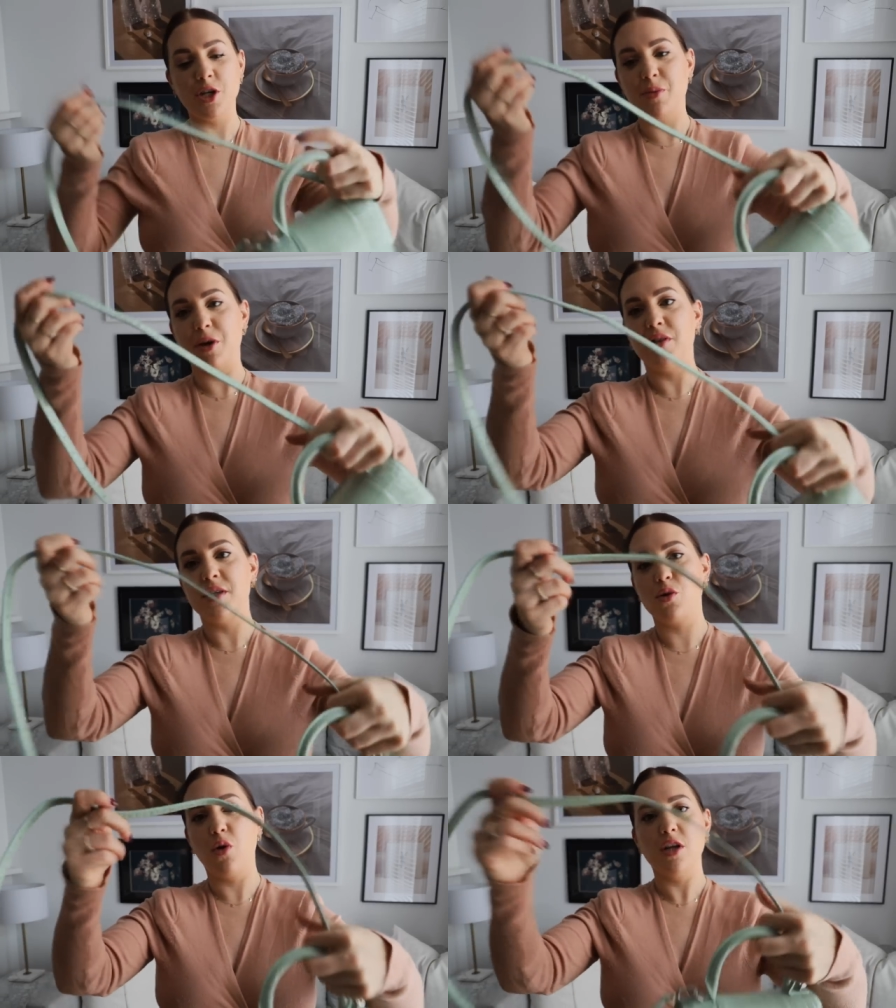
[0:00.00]
much about
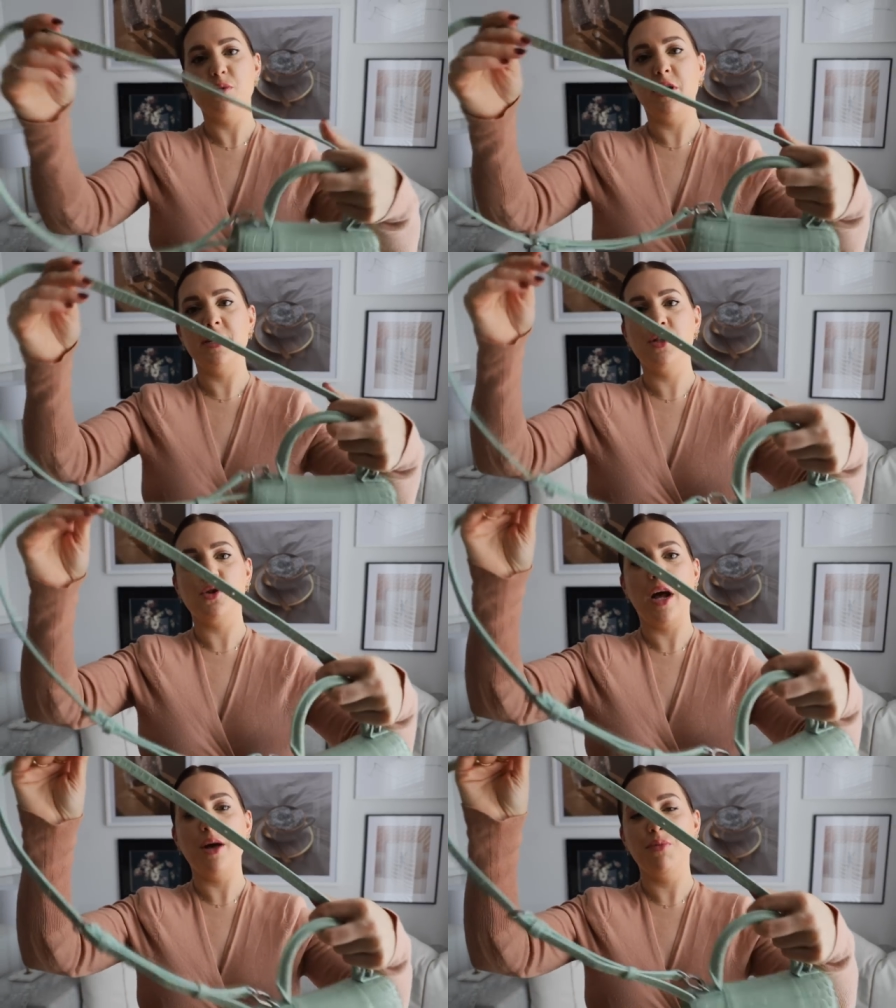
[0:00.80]
this crossbody
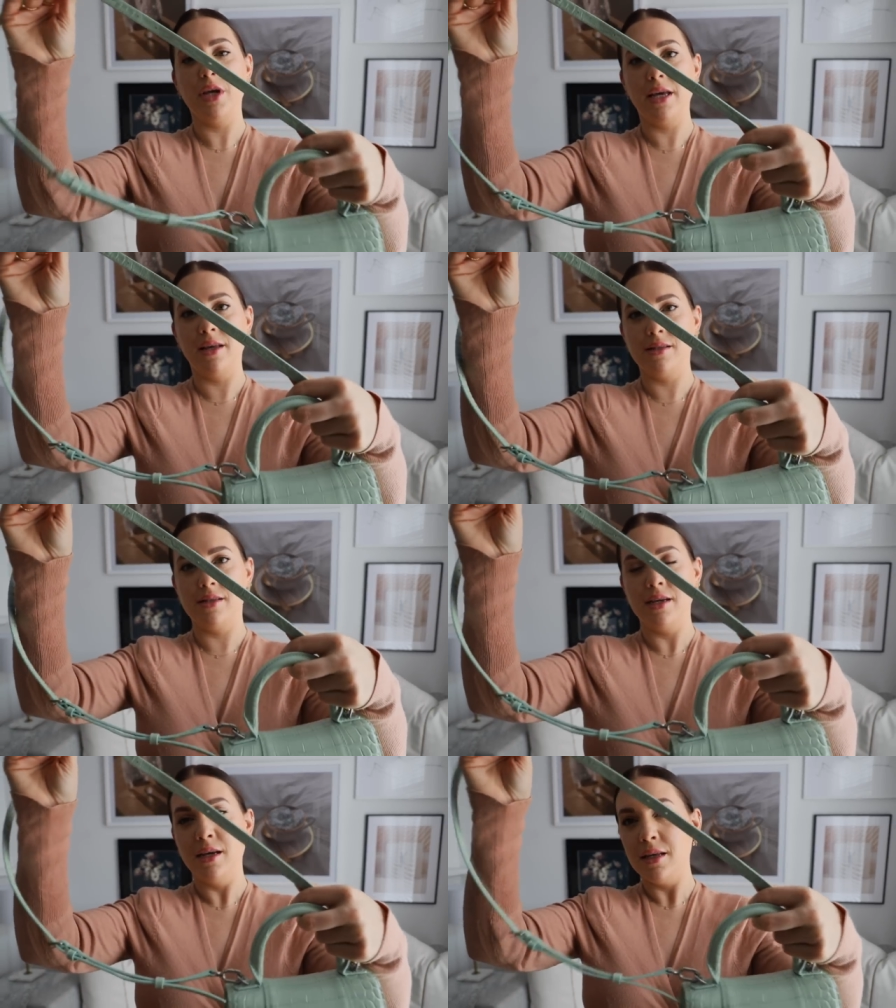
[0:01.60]
strap
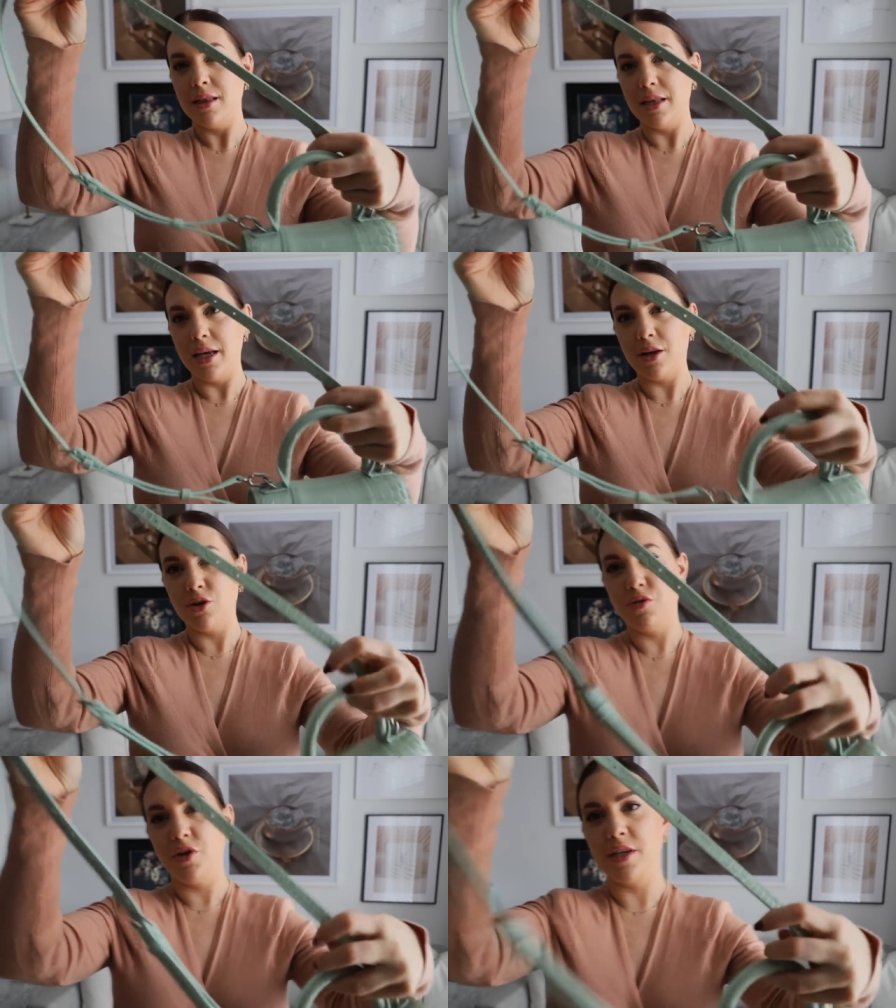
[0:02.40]
is the, I
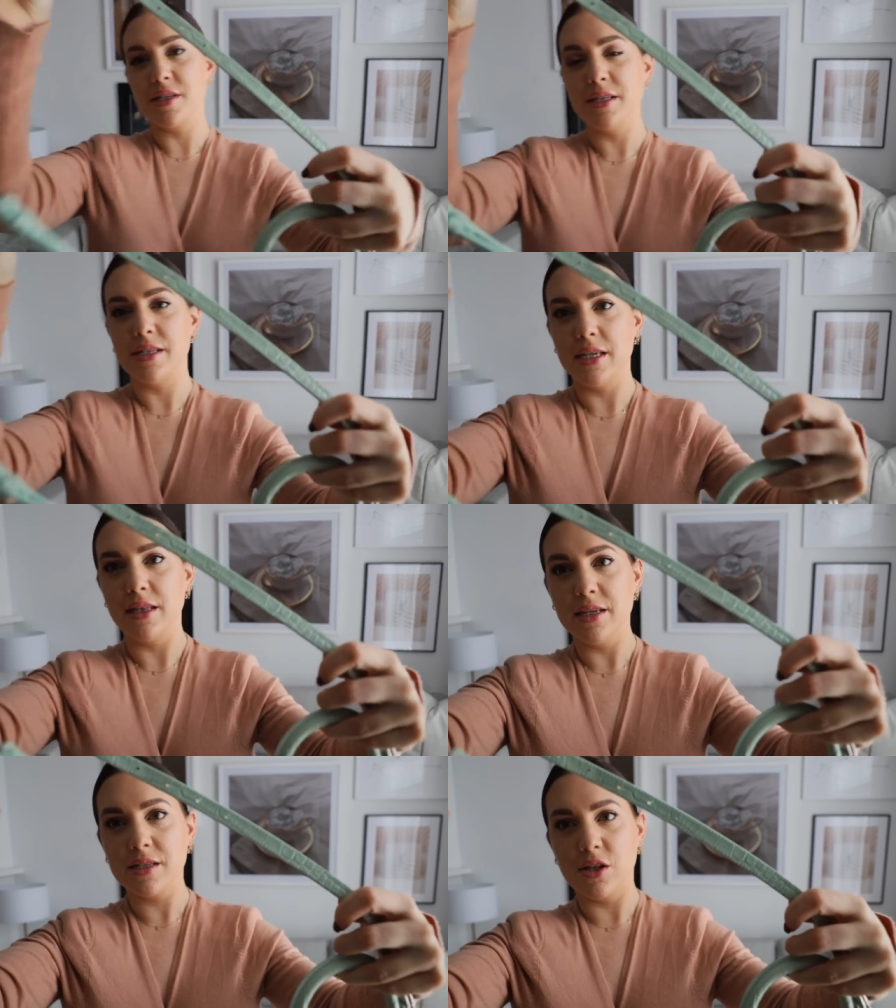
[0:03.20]
don't know if you guys can
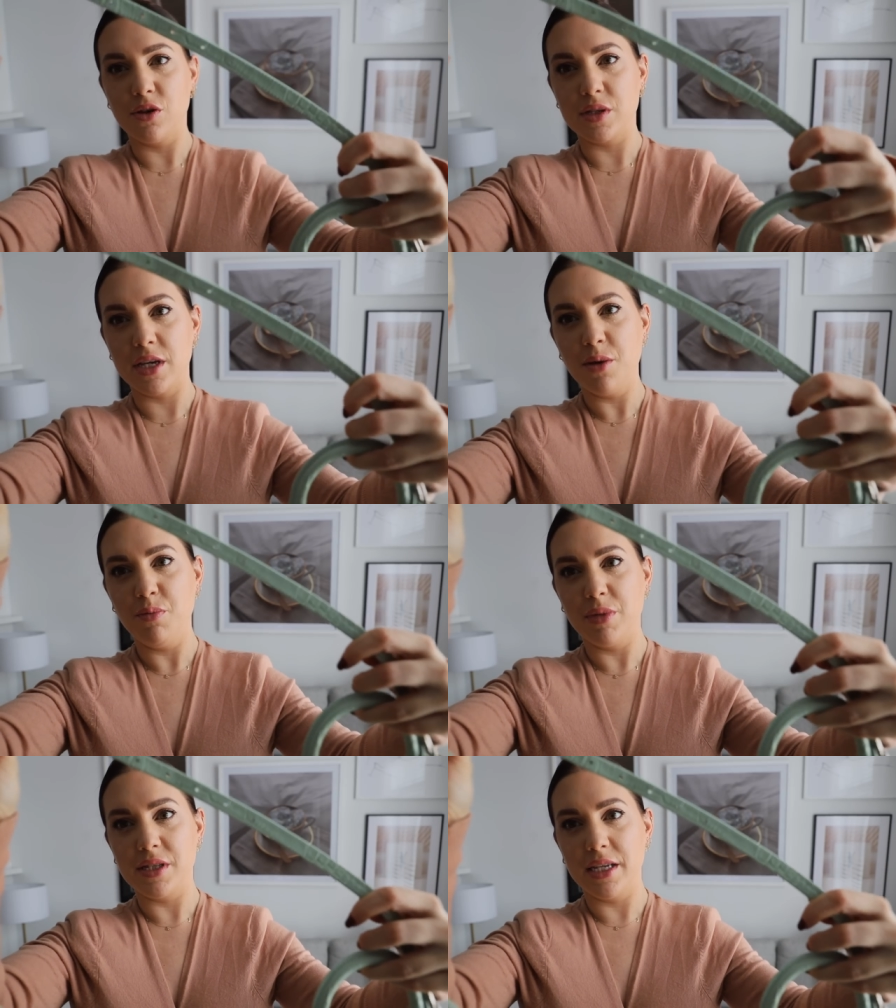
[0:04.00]
see this close
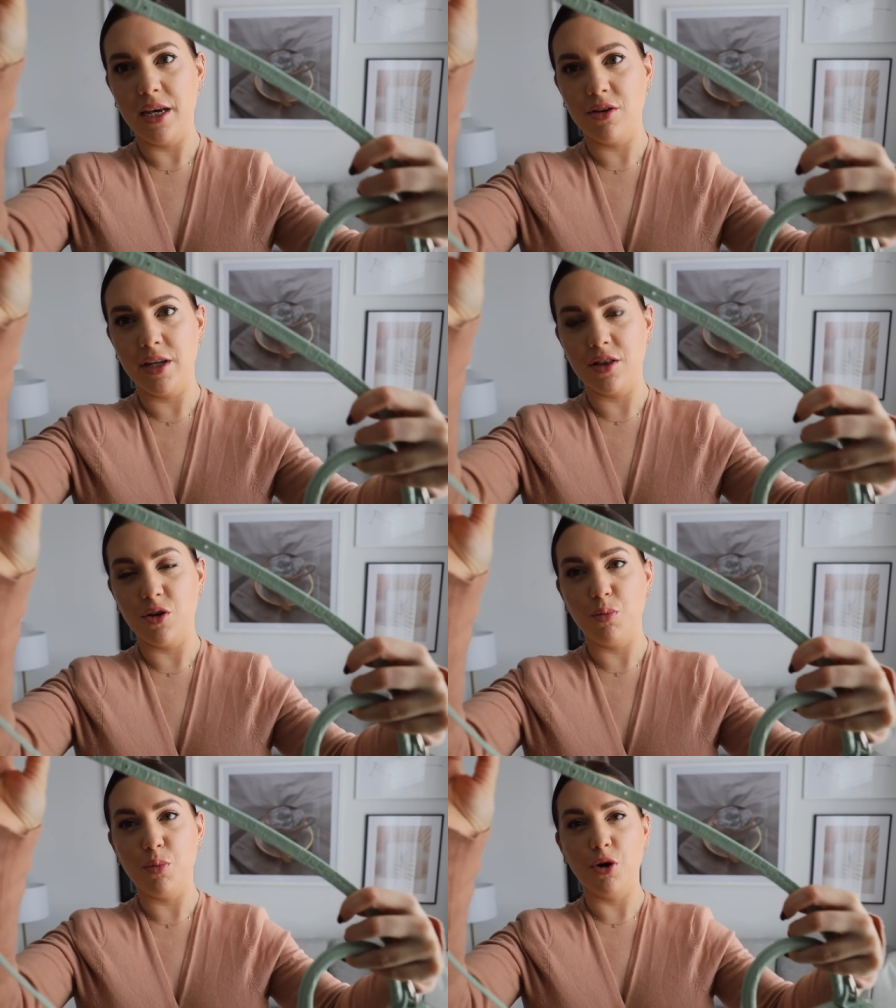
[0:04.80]
up, but see how like
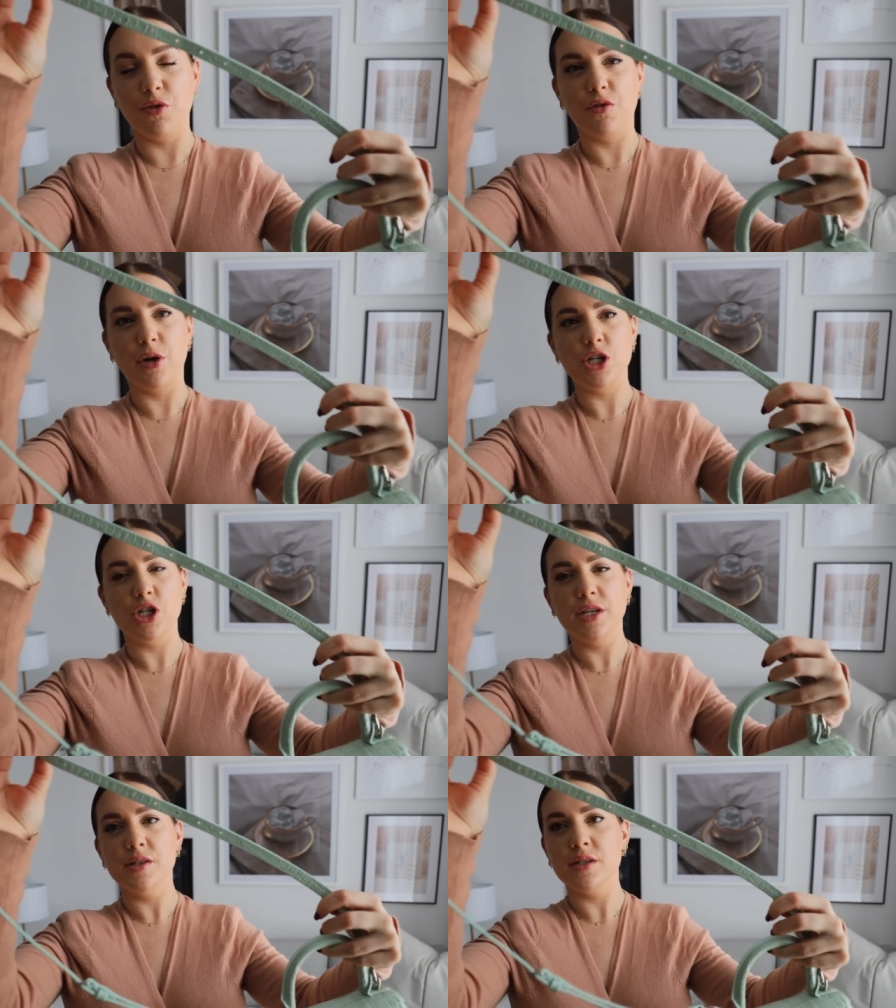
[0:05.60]
the
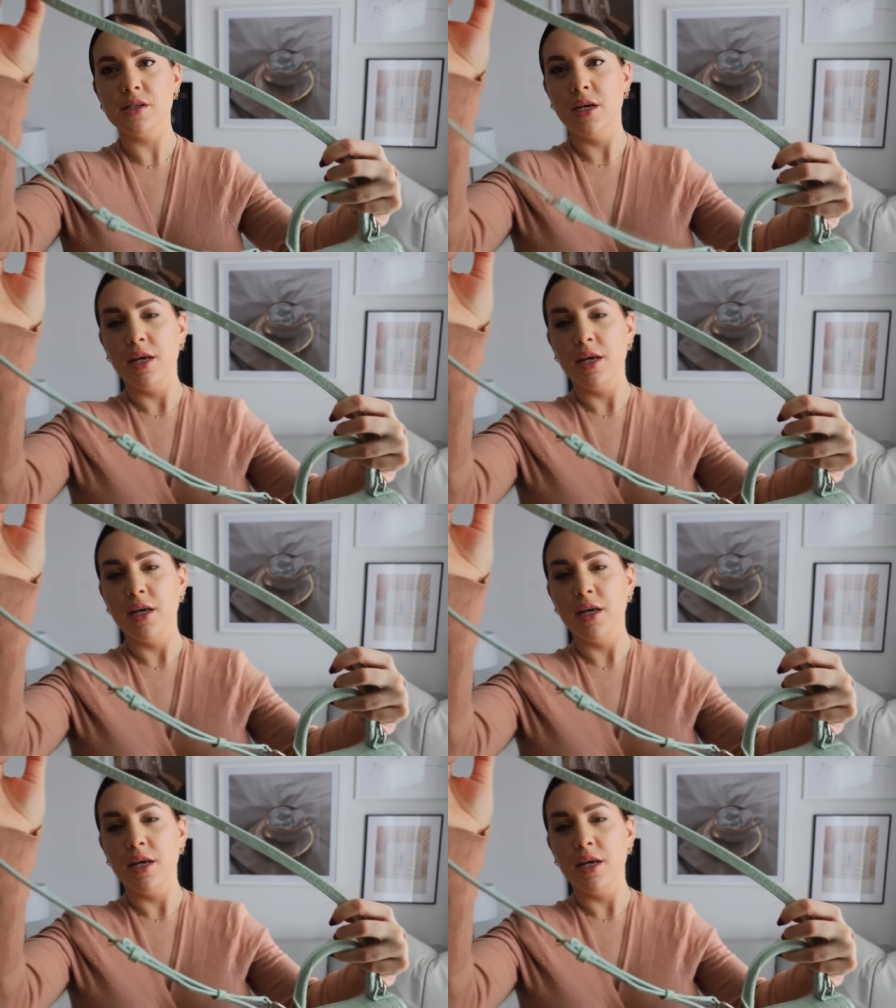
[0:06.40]
perforations,